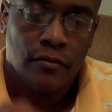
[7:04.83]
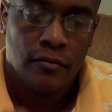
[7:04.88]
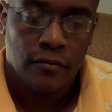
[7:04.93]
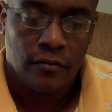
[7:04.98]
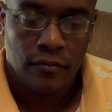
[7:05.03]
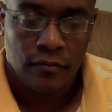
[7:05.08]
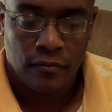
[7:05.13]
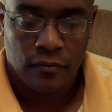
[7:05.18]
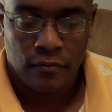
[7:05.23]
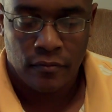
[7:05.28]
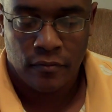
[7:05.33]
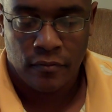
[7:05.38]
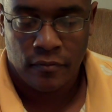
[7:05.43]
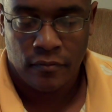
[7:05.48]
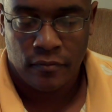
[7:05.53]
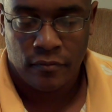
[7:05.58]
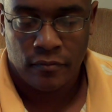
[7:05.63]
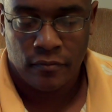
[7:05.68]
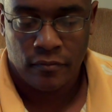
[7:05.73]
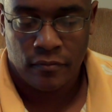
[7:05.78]

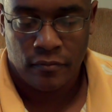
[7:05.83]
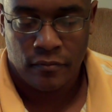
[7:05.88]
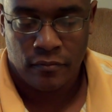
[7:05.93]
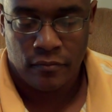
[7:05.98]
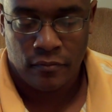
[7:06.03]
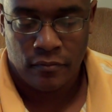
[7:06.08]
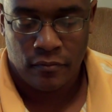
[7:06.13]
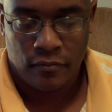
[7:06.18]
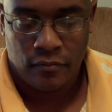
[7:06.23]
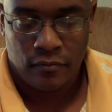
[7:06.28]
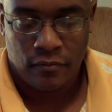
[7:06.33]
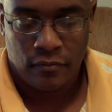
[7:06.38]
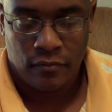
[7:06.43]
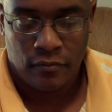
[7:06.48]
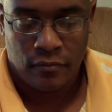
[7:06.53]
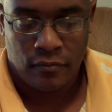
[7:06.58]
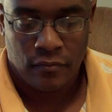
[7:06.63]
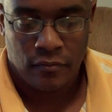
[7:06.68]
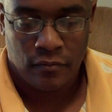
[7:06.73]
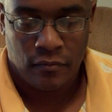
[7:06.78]

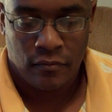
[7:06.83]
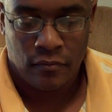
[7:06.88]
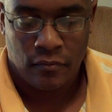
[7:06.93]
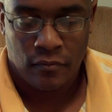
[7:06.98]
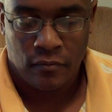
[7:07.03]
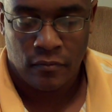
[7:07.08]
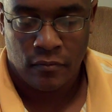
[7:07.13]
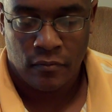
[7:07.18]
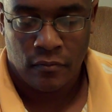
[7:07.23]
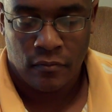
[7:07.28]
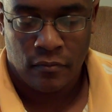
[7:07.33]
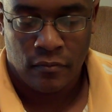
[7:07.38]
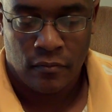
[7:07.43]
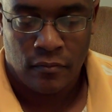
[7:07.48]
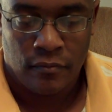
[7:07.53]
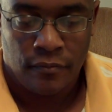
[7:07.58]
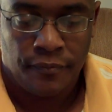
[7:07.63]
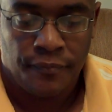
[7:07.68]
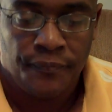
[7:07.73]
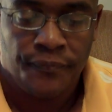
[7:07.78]

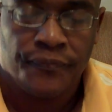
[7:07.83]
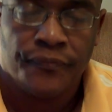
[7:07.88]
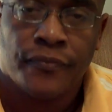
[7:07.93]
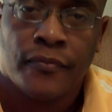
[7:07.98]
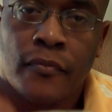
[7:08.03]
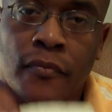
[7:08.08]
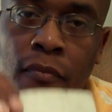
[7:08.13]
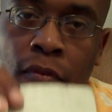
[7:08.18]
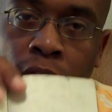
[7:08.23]
No one is speaking in this clip.